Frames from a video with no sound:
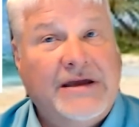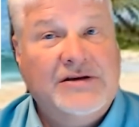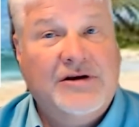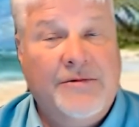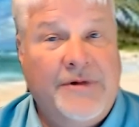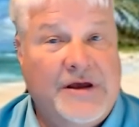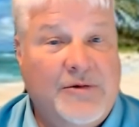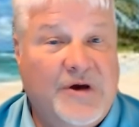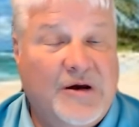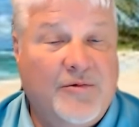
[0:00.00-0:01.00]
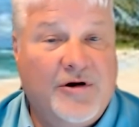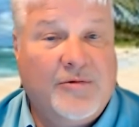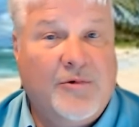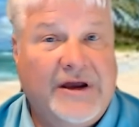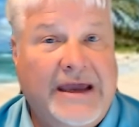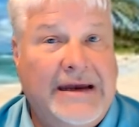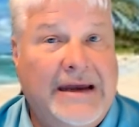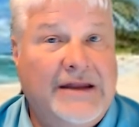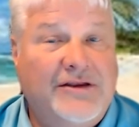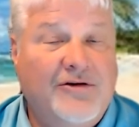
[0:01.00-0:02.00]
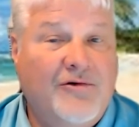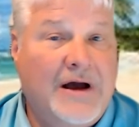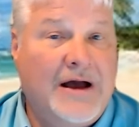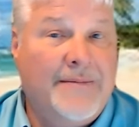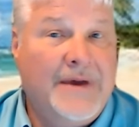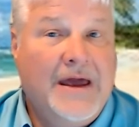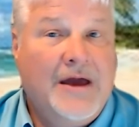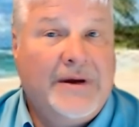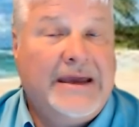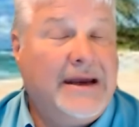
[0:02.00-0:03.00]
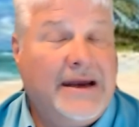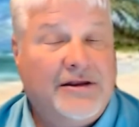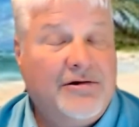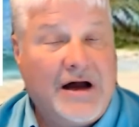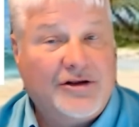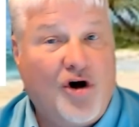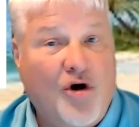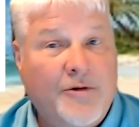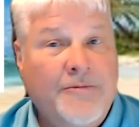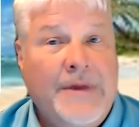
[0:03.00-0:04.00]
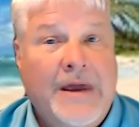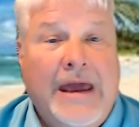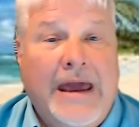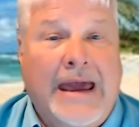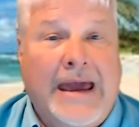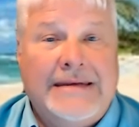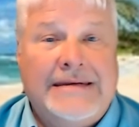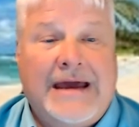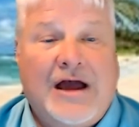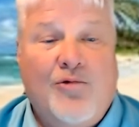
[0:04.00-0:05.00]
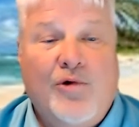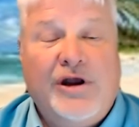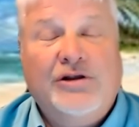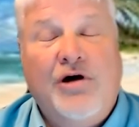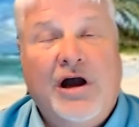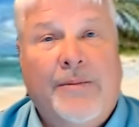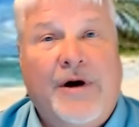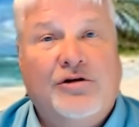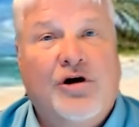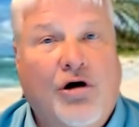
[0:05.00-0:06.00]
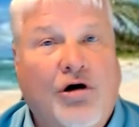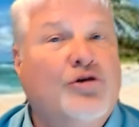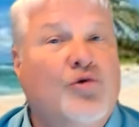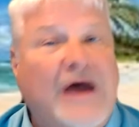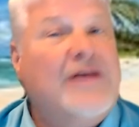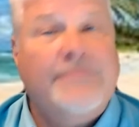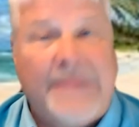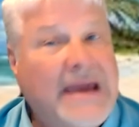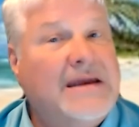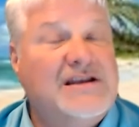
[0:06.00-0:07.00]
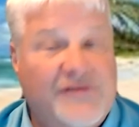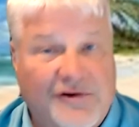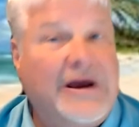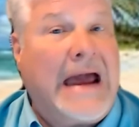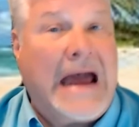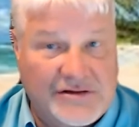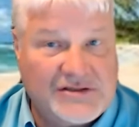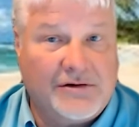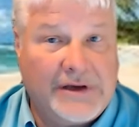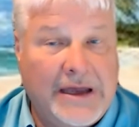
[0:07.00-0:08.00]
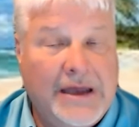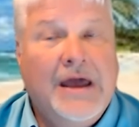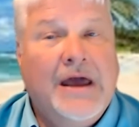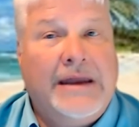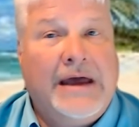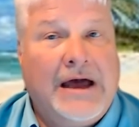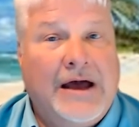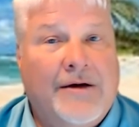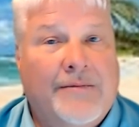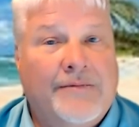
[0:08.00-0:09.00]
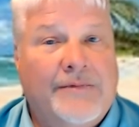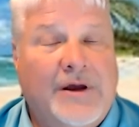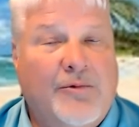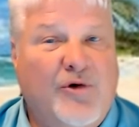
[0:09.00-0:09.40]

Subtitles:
is going to be we're getting into October, and we're going to talk about cold weather maintenance for your house. Okay, then